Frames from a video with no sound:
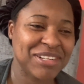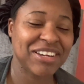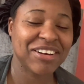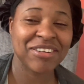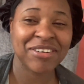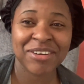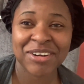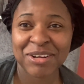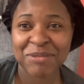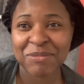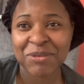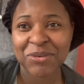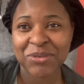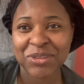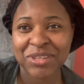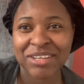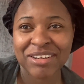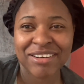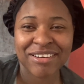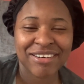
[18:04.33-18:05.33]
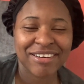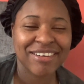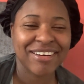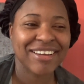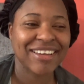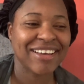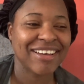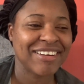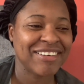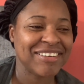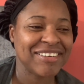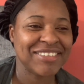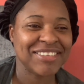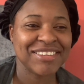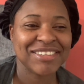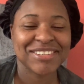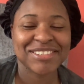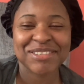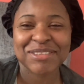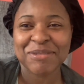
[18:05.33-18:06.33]
I heard him out there. I heard
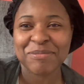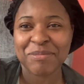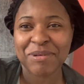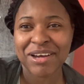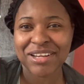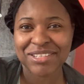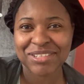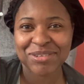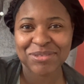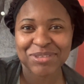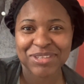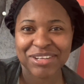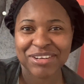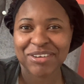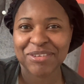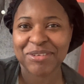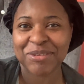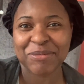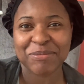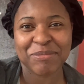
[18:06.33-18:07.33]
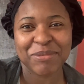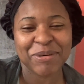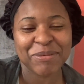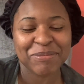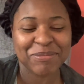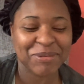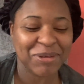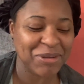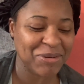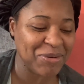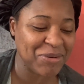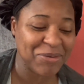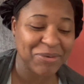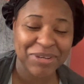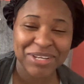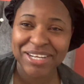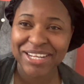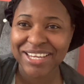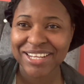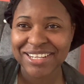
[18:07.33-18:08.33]
the pot out there
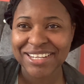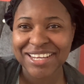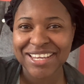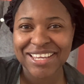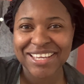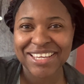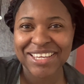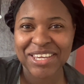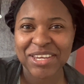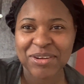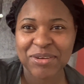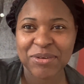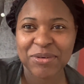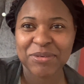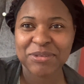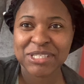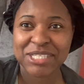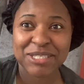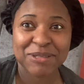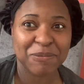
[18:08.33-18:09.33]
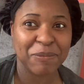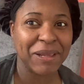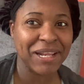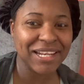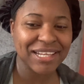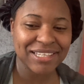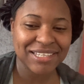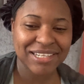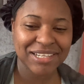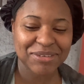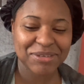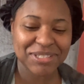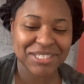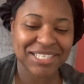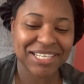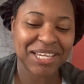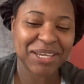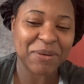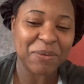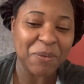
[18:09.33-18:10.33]
going, and you know, smell it, and I was
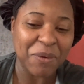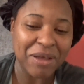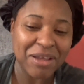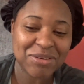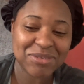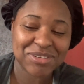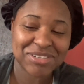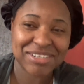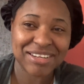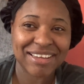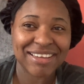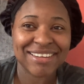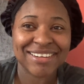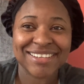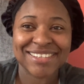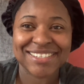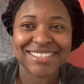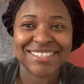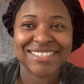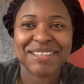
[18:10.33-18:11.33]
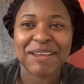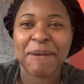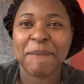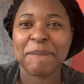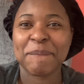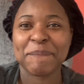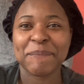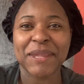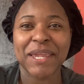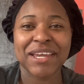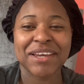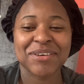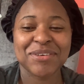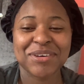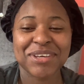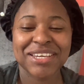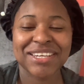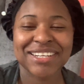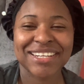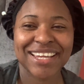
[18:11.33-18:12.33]
like, wow, Sean is
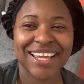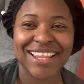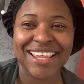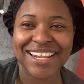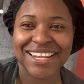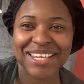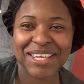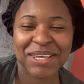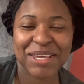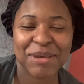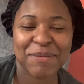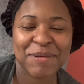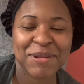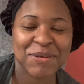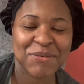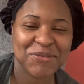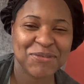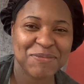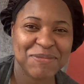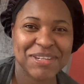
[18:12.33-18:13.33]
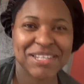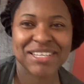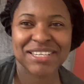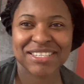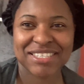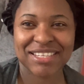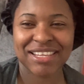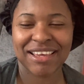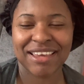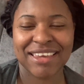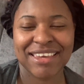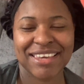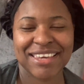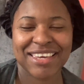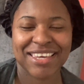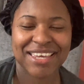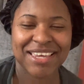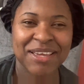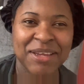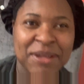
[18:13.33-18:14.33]
cooking. And then he came in the room and he's
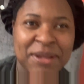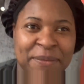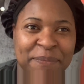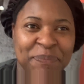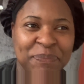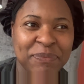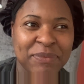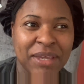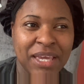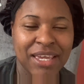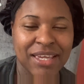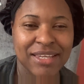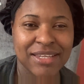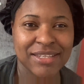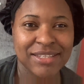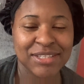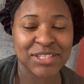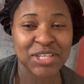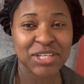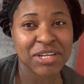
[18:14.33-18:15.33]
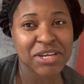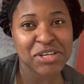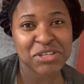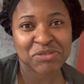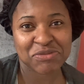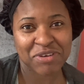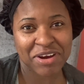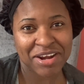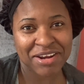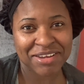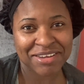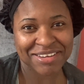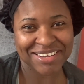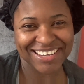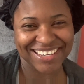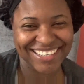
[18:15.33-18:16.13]
like, dinner's ready.